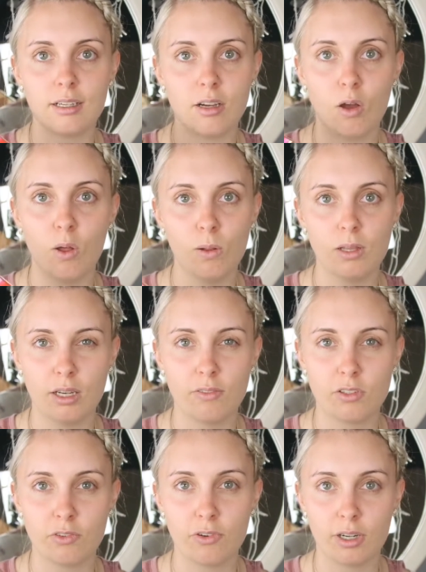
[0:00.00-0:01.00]
a whole lot of
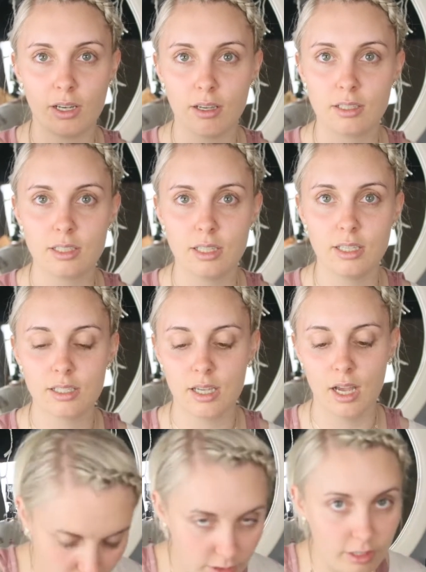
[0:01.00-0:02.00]
different looks in this.
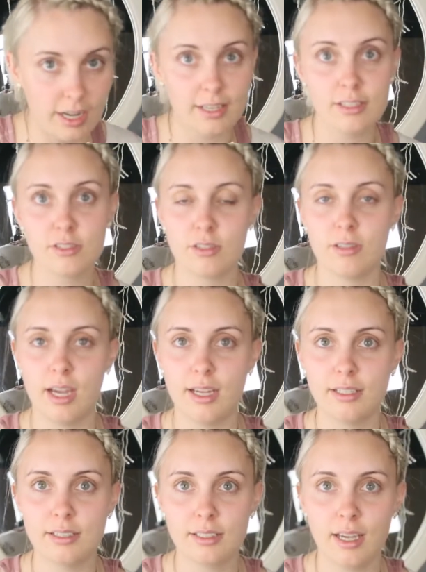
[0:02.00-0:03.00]
Alright, so I
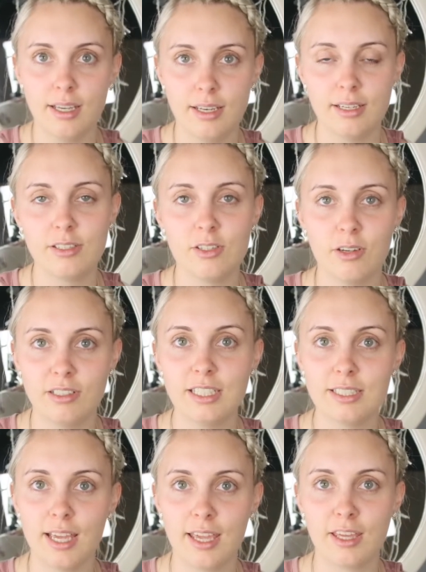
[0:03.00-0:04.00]
decided to only
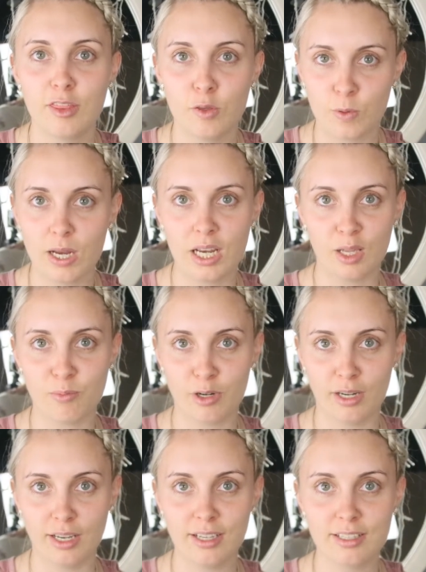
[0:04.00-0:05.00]
take 3 lip
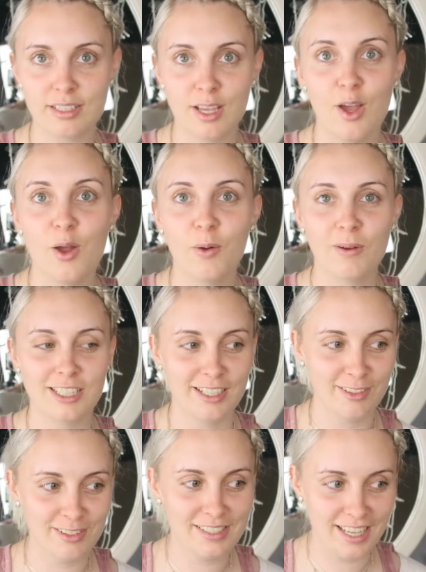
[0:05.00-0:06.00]
products, which I
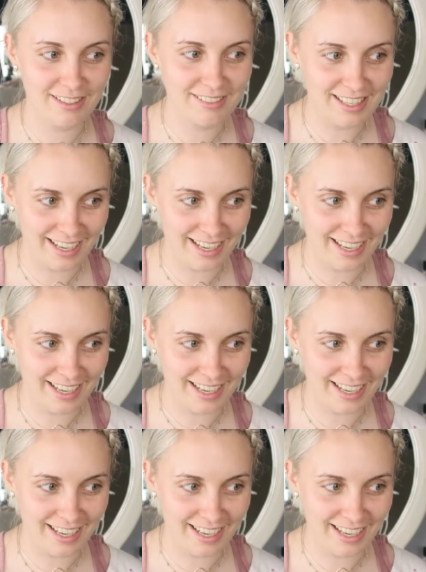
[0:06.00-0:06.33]
know sounds